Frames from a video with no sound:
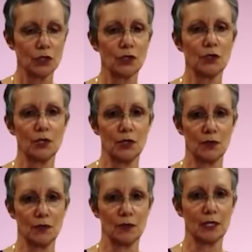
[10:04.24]
to
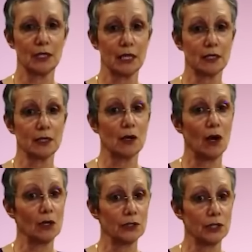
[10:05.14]
you that that's an
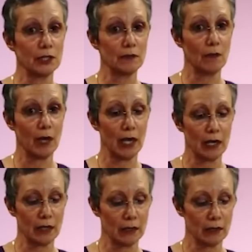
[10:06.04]
alternate
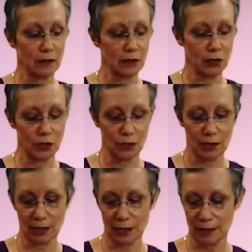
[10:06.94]
way to do
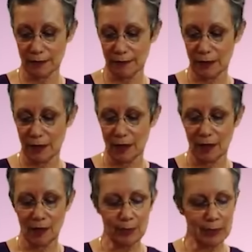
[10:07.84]
this.
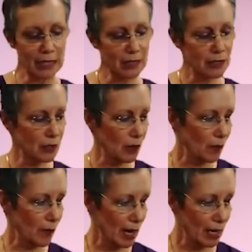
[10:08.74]
But let's go
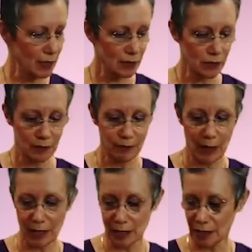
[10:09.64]
back so that
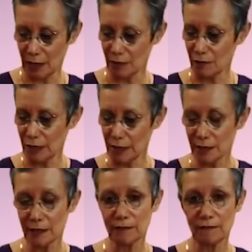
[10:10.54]
Becca can
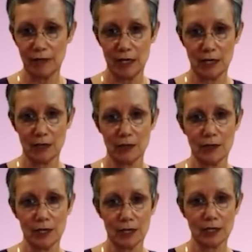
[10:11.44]
really feel
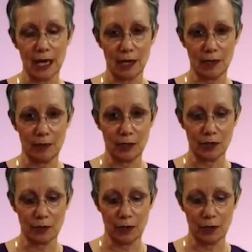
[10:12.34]
this acupressure